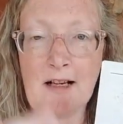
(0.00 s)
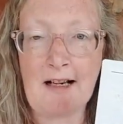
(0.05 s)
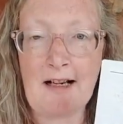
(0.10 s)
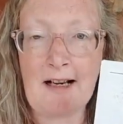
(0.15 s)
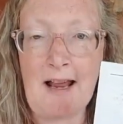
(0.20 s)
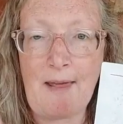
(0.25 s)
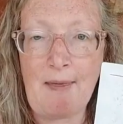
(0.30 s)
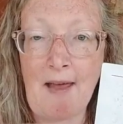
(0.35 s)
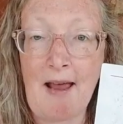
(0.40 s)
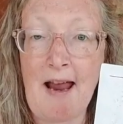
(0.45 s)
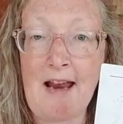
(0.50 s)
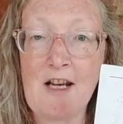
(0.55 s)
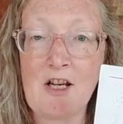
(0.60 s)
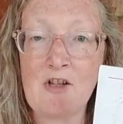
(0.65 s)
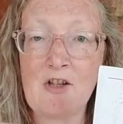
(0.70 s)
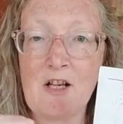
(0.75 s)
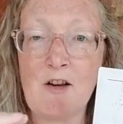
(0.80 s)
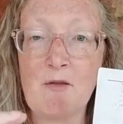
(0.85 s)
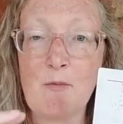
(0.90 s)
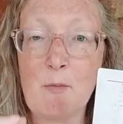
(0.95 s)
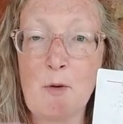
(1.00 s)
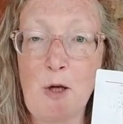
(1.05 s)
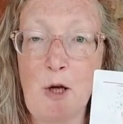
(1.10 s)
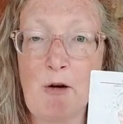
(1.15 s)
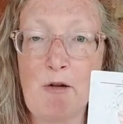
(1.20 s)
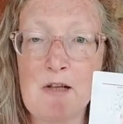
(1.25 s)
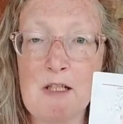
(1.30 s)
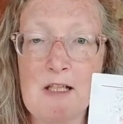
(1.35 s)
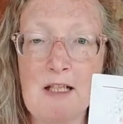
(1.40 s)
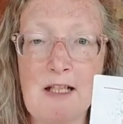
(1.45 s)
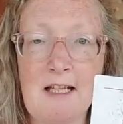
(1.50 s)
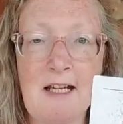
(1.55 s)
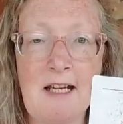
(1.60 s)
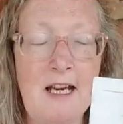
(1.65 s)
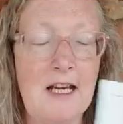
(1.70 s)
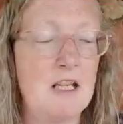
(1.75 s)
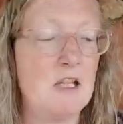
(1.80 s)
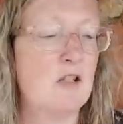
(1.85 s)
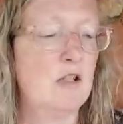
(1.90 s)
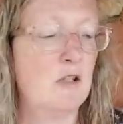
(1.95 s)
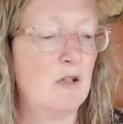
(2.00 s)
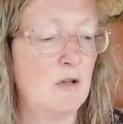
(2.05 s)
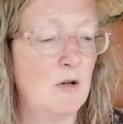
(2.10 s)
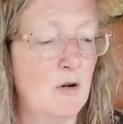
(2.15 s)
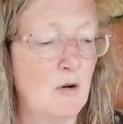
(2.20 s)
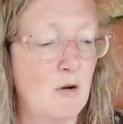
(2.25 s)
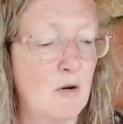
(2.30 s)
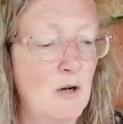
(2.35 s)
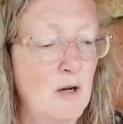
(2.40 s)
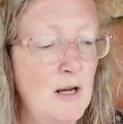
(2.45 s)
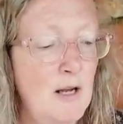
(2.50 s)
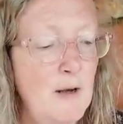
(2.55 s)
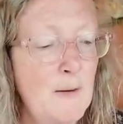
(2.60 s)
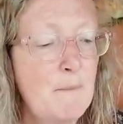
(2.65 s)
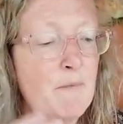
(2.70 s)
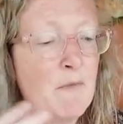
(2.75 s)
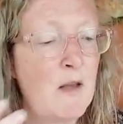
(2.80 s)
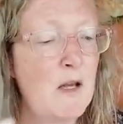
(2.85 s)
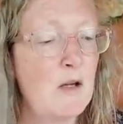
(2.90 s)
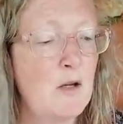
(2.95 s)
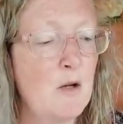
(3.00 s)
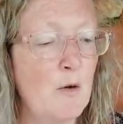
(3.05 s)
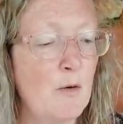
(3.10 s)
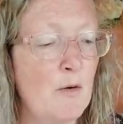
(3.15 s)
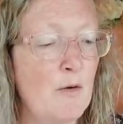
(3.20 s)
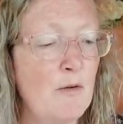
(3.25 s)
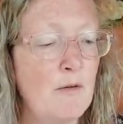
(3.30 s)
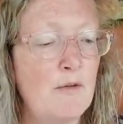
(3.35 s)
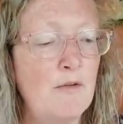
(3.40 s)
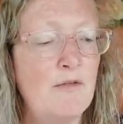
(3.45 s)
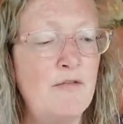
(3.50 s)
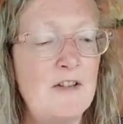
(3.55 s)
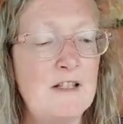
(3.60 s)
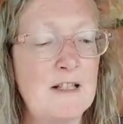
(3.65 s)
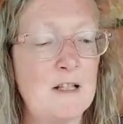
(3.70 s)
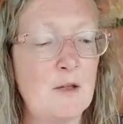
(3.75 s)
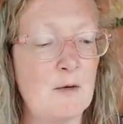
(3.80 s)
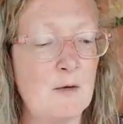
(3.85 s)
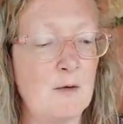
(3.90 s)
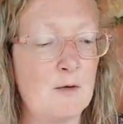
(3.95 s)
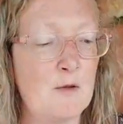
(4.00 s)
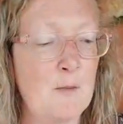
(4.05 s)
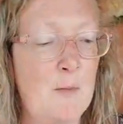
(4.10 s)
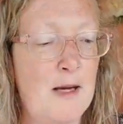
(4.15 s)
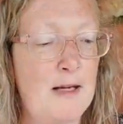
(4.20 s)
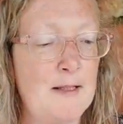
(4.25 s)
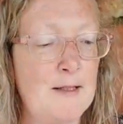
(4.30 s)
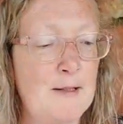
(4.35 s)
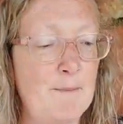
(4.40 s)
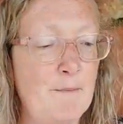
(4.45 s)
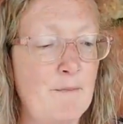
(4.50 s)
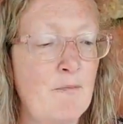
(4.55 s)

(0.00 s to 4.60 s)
get that energy of purity into your physical space.